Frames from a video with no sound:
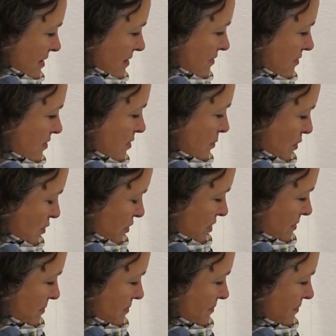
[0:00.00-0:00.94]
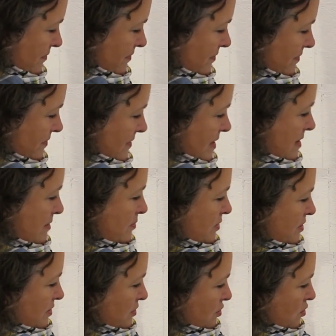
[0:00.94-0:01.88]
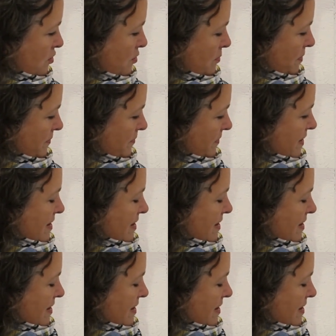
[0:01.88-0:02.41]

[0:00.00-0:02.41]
from the bottom up to the top